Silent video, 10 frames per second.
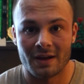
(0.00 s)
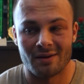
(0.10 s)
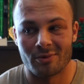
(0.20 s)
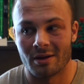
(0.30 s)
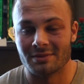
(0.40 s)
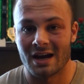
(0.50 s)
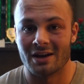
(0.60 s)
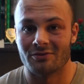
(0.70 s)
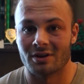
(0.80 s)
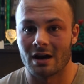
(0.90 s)
When I'm
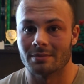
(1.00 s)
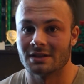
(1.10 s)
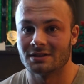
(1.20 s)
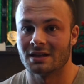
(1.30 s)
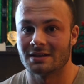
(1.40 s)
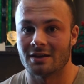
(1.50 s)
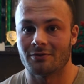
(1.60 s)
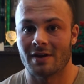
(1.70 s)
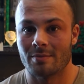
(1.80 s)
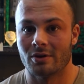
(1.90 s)
dieting for a competition, I take a
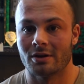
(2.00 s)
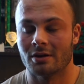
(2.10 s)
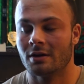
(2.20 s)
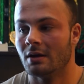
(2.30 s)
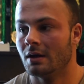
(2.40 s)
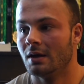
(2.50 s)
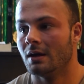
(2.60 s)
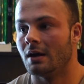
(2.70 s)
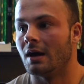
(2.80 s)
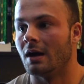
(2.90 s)
fat burner,
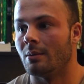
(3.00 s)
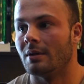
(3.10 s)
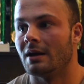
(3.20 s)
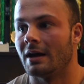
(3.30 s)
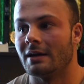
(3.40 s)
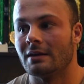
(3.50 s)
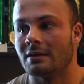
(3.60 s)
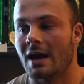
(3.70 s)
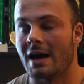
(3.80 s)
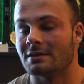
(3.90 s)
and I
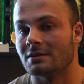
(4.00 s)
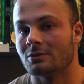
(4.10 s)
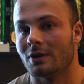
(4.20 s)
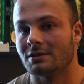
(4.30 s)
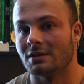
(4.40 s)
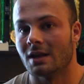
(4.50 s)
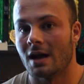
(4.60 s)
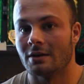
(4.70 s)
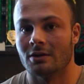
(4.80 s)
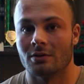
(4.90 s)
get asked this question a
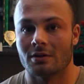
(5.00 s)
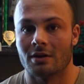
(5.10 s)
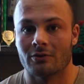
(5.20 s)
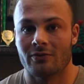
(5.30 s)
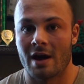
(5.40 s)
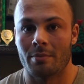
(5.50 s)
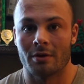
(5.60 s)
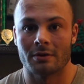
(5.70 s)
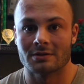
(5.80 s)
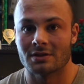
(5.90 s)
lot, you know, are fat
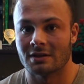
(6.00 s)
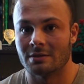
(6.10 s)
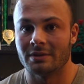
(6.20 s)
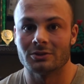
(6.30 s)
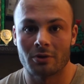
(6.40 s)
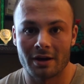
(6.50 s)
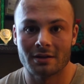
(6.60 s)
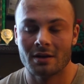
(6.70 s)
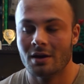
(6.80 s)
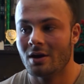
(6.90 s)
burners going to get me shredded?